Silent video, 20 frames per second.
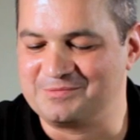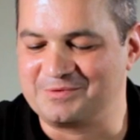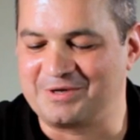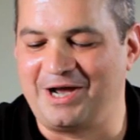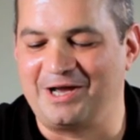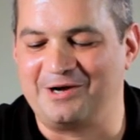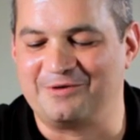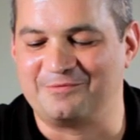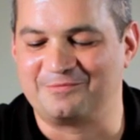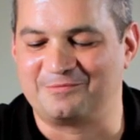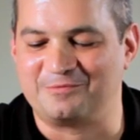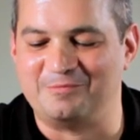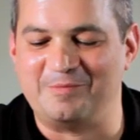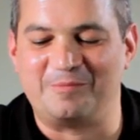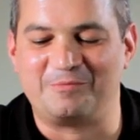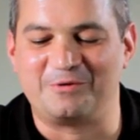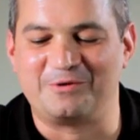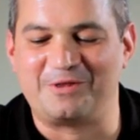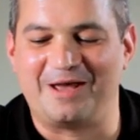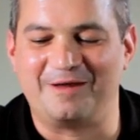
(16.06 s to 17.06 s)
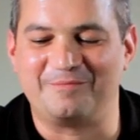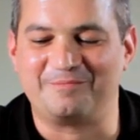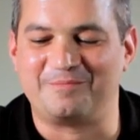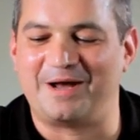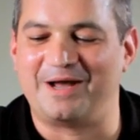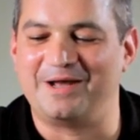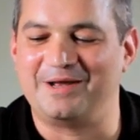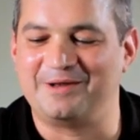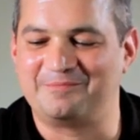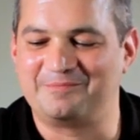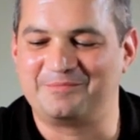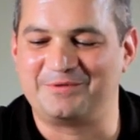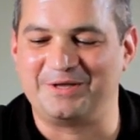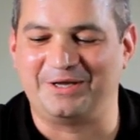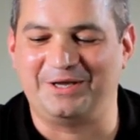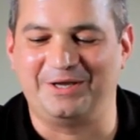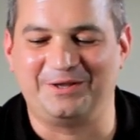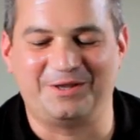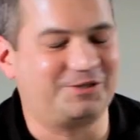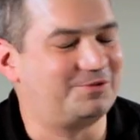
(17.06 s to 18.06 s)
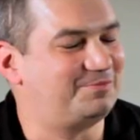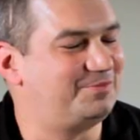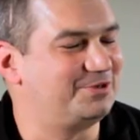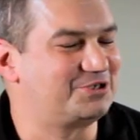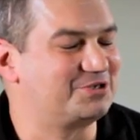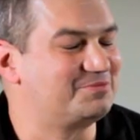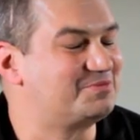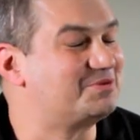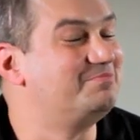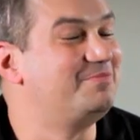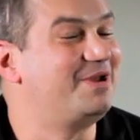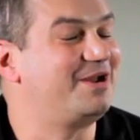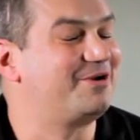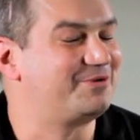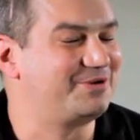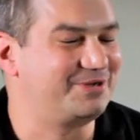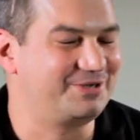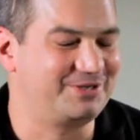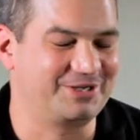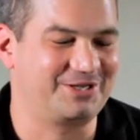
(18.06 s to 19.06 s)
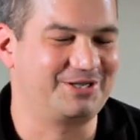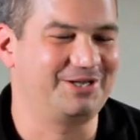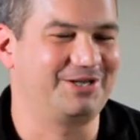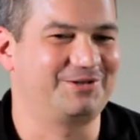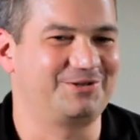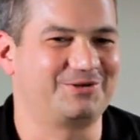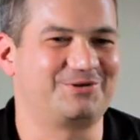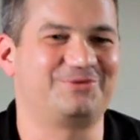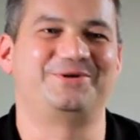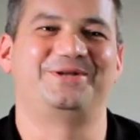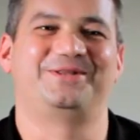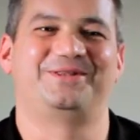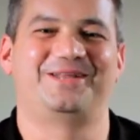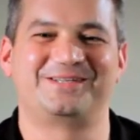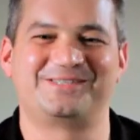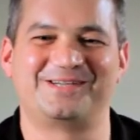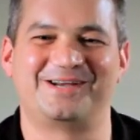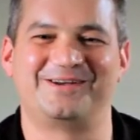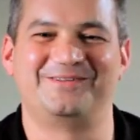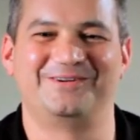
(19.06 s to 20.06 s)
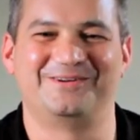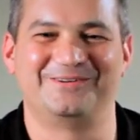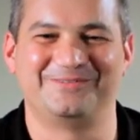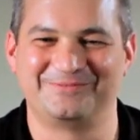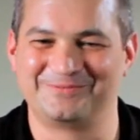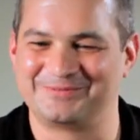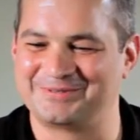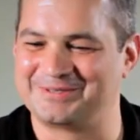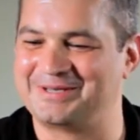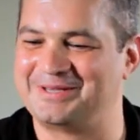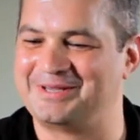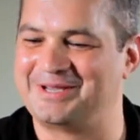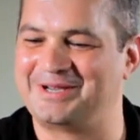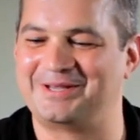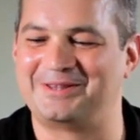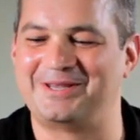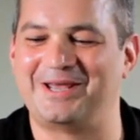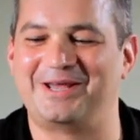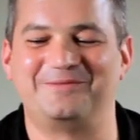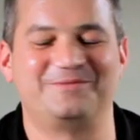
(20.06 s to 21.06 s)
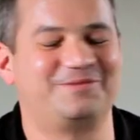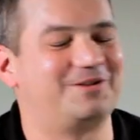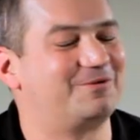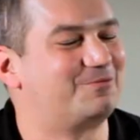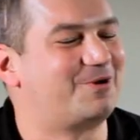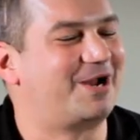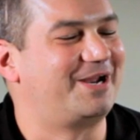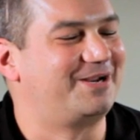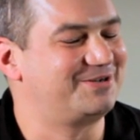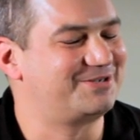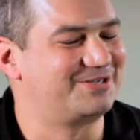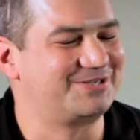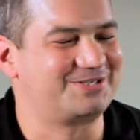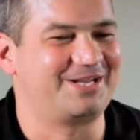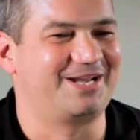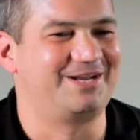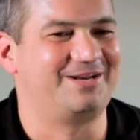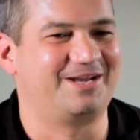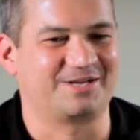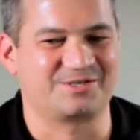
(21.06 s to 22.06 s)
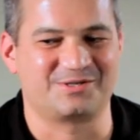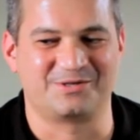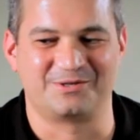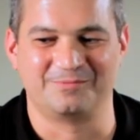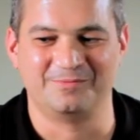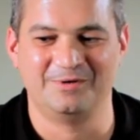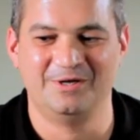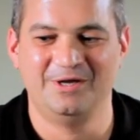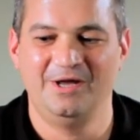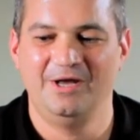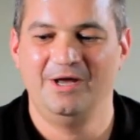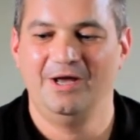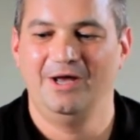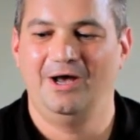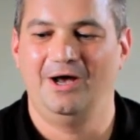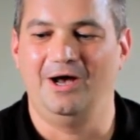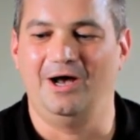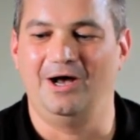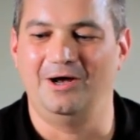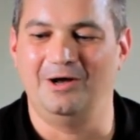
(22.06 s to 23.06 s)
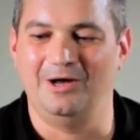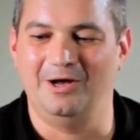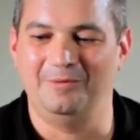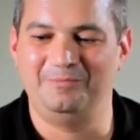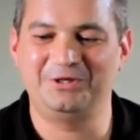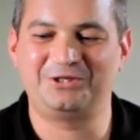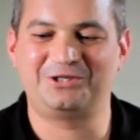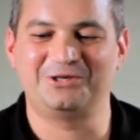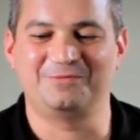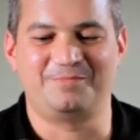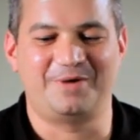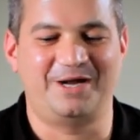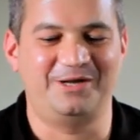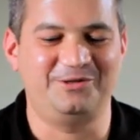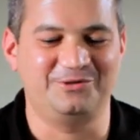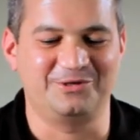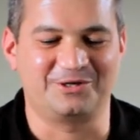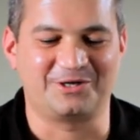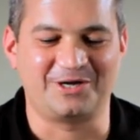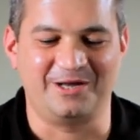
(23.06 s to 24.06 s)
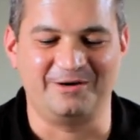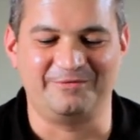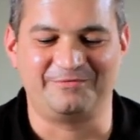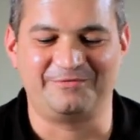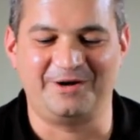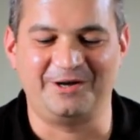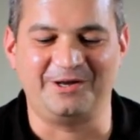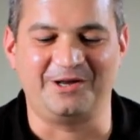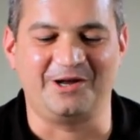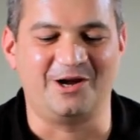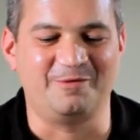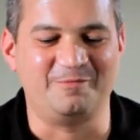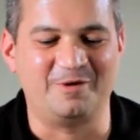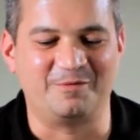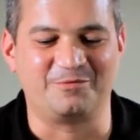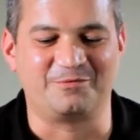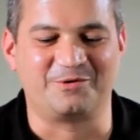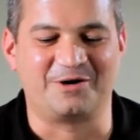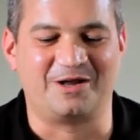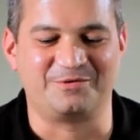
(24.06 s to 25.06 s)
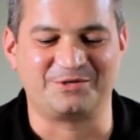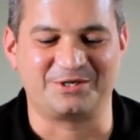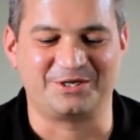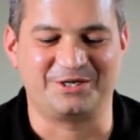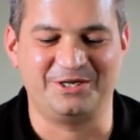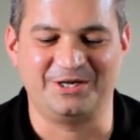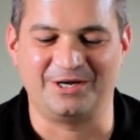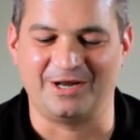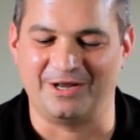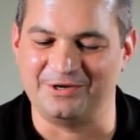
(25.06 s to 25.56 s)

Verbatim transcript: kind of remember that by thinking that the bishops married the king and the queen. That's how they they get that the right to stand next to them. Uh, a bishop might look kind of funny. I remember when I was a kid,